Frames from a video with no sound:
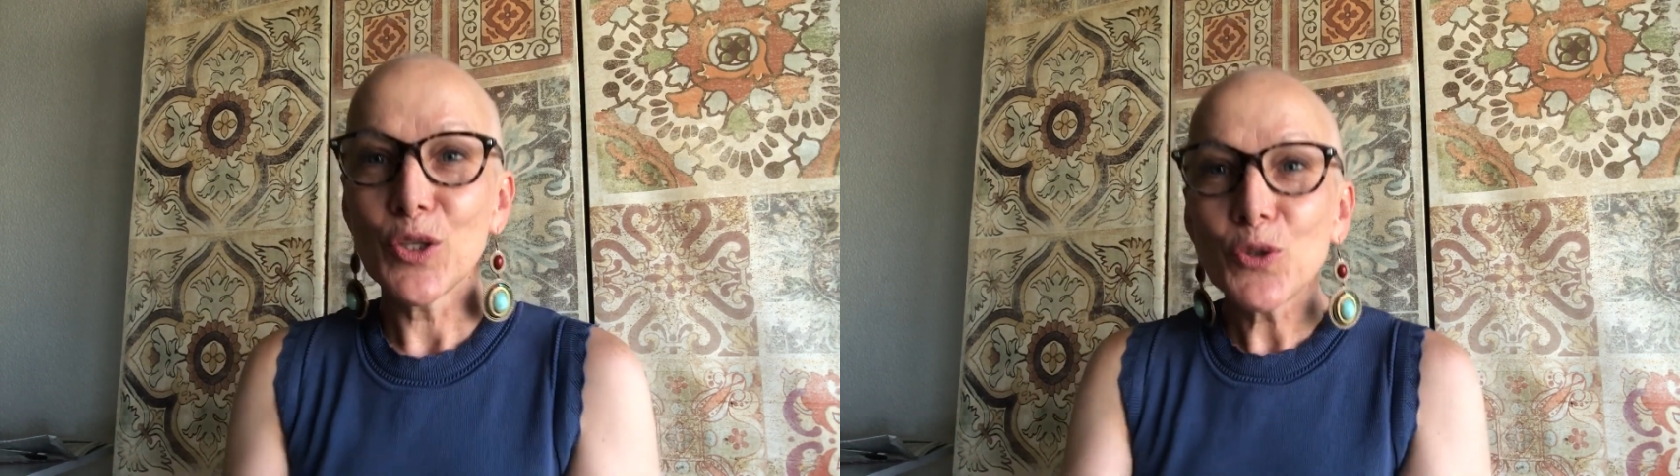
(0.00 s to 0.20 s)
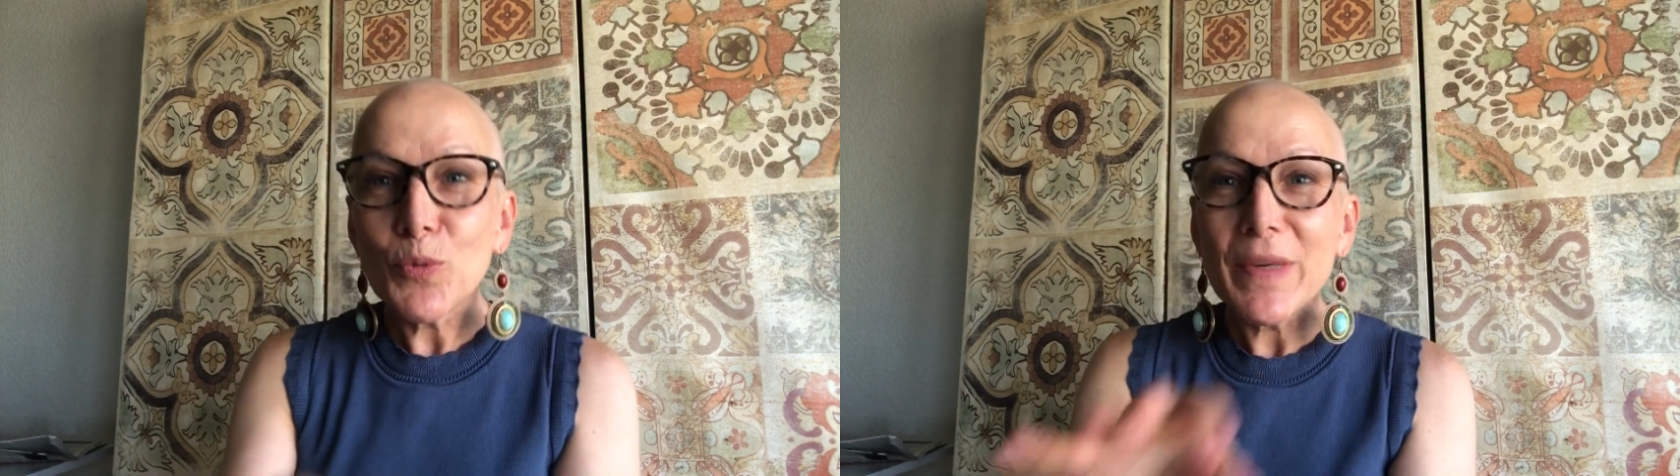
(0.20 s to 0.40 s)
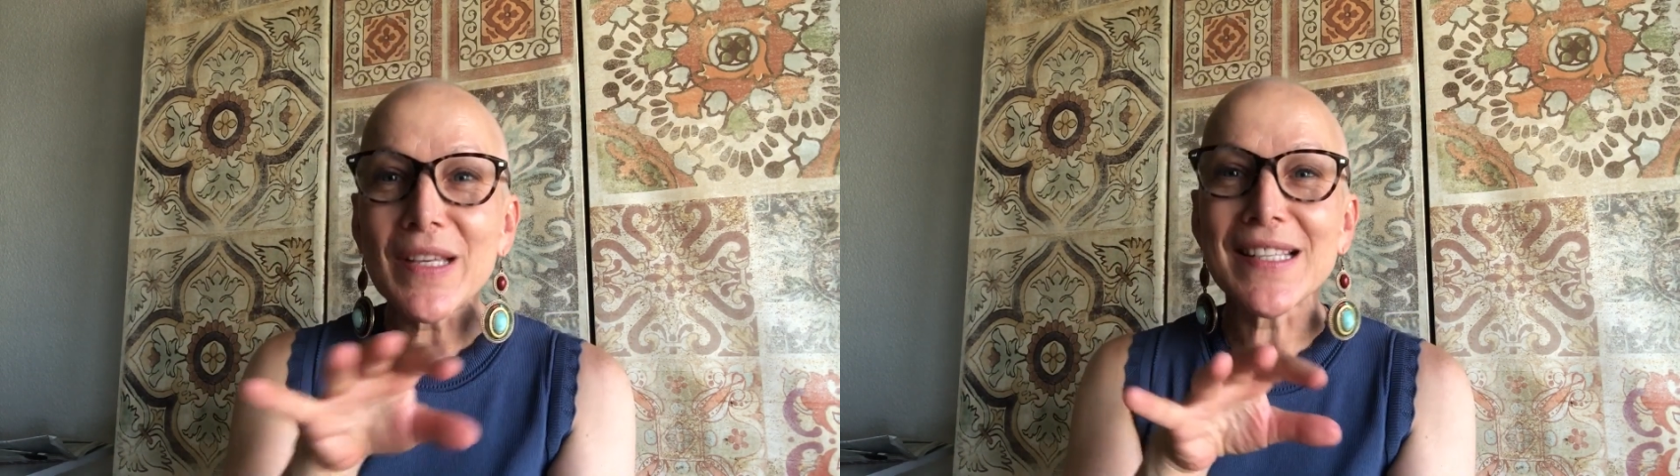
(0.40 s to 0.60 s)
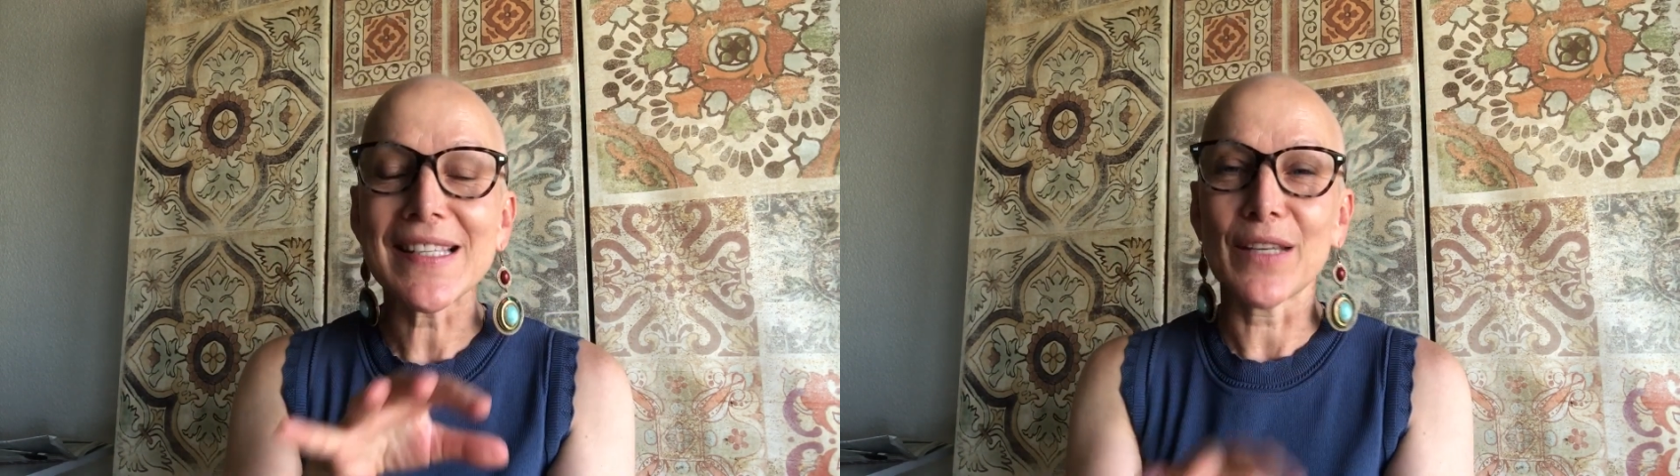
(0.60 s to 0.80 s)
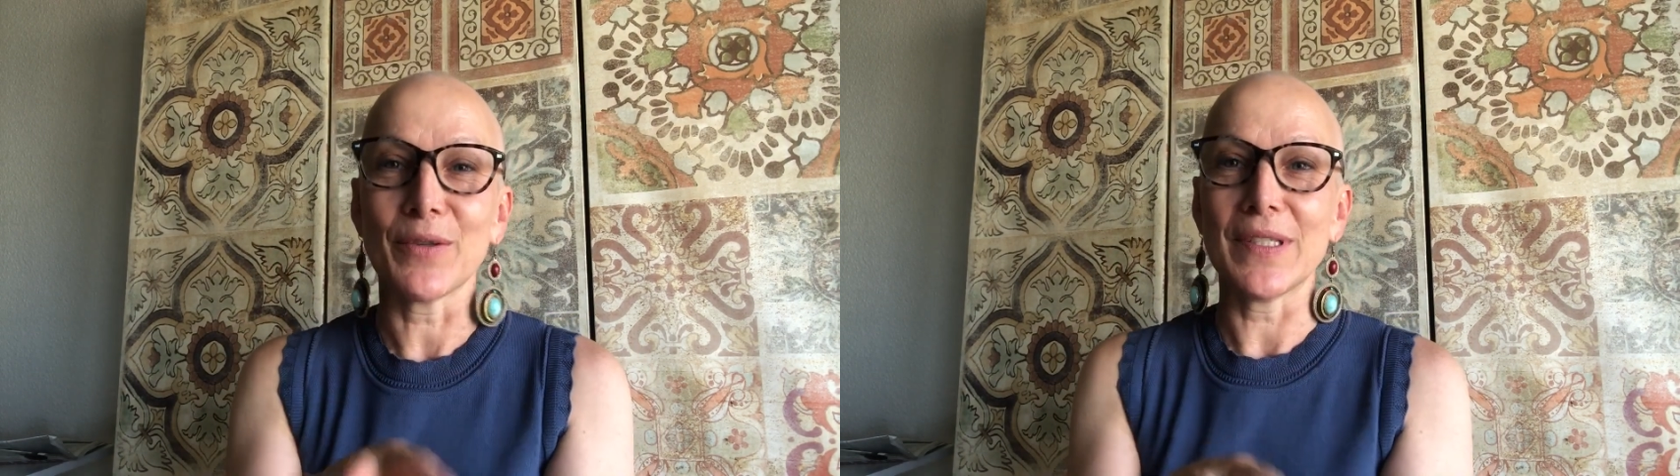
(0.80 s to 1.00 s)
to be a
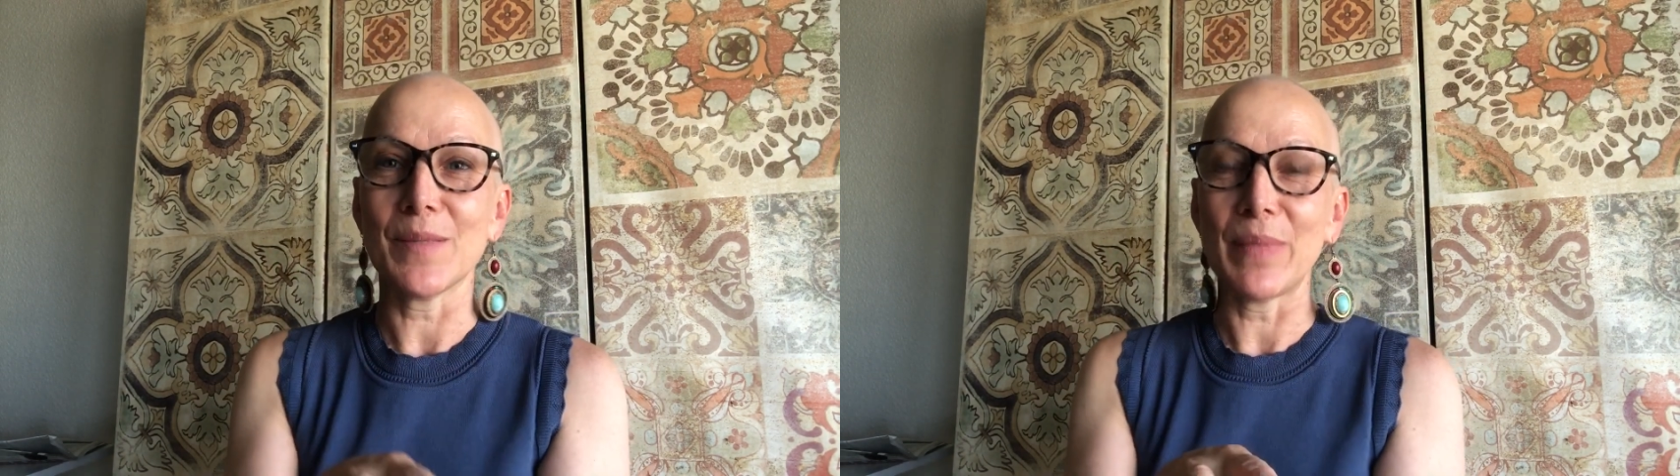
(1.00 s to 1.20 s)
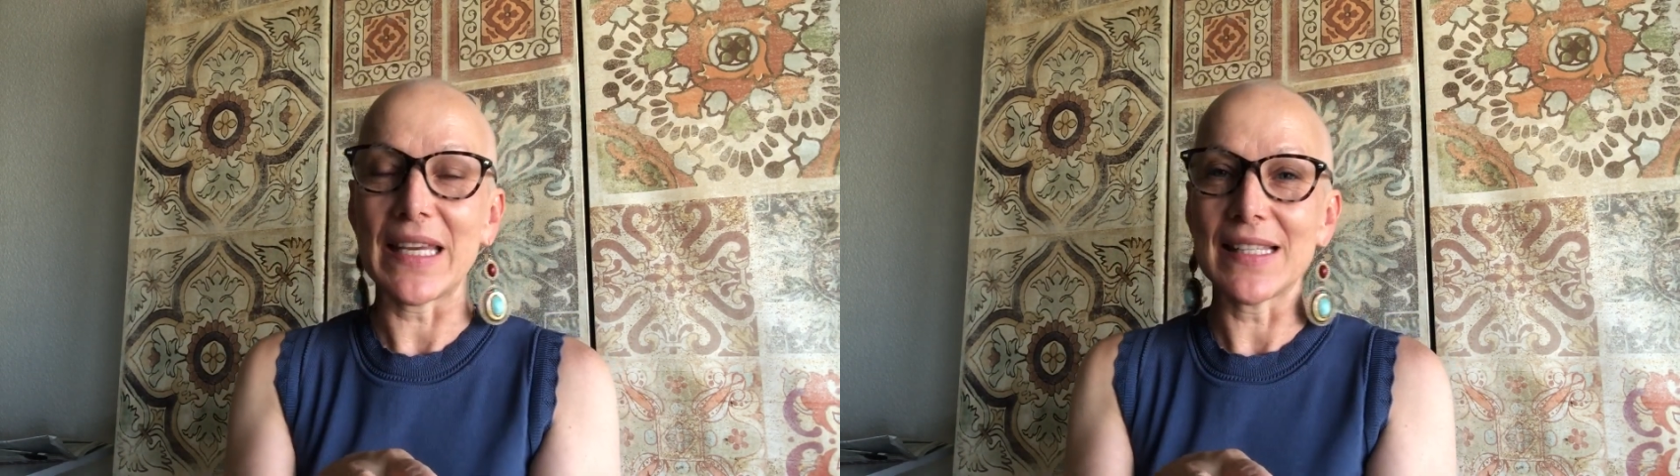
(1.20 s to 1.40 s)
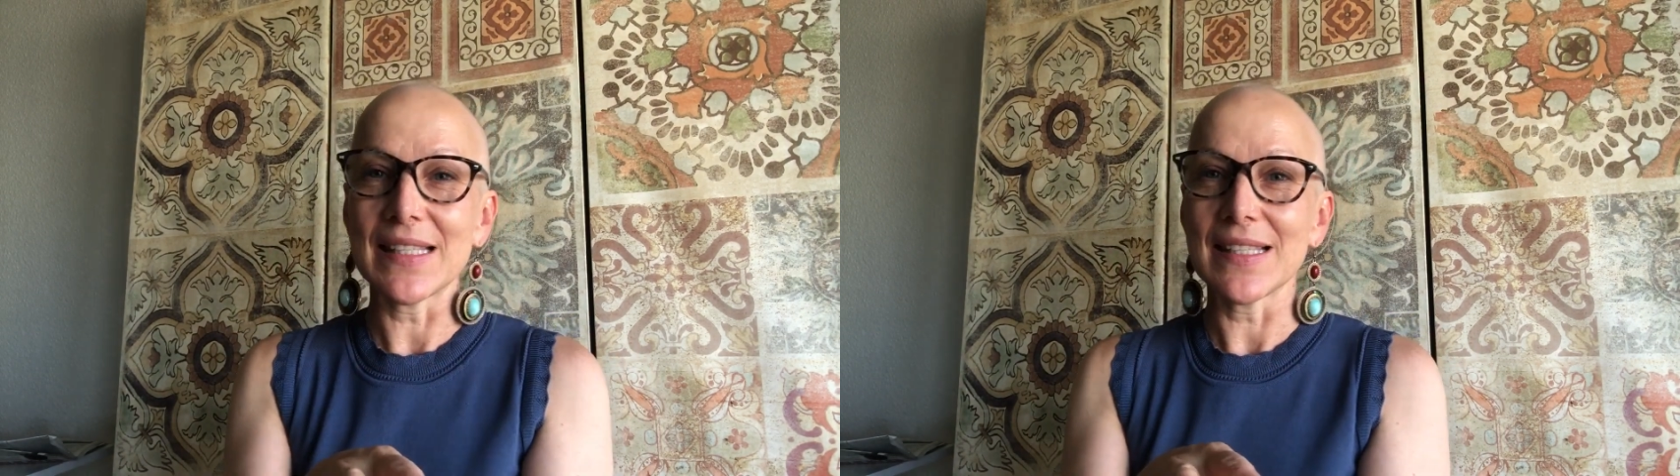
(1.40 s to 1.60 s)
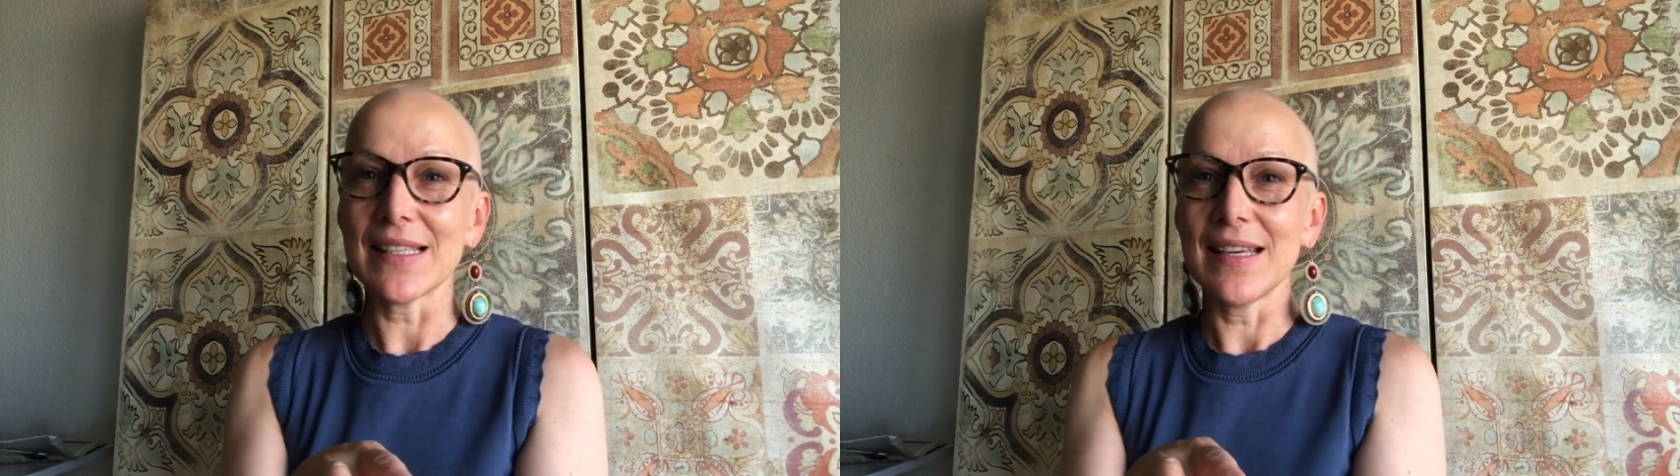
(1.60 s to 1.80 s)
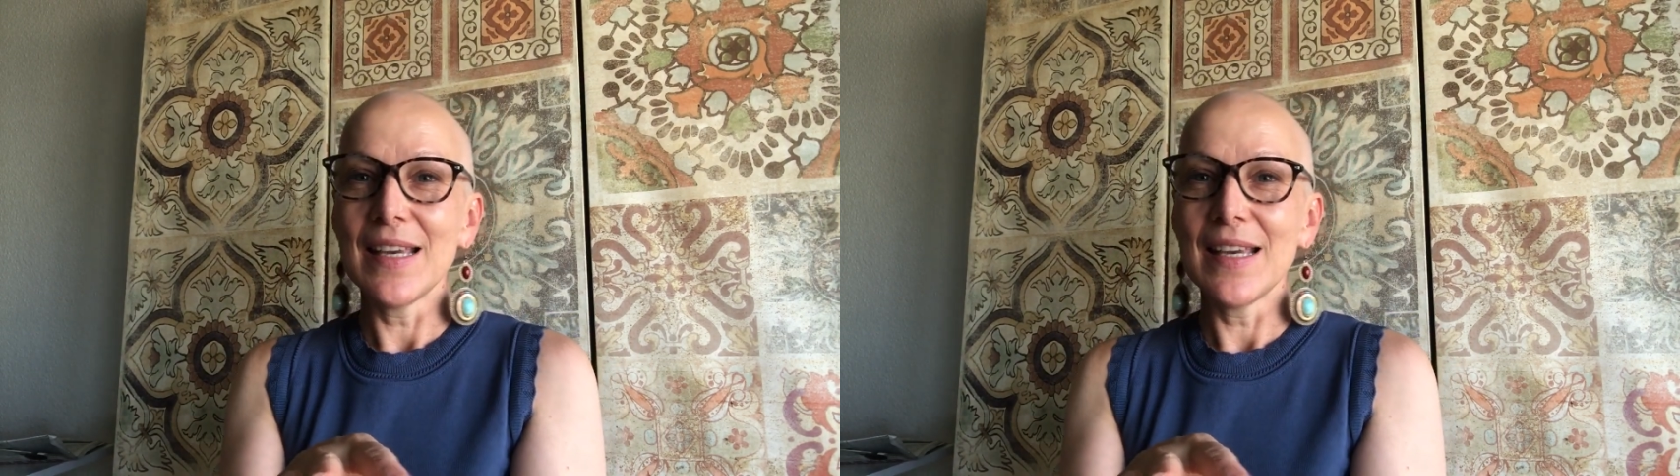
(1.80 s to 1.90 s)
sacred space.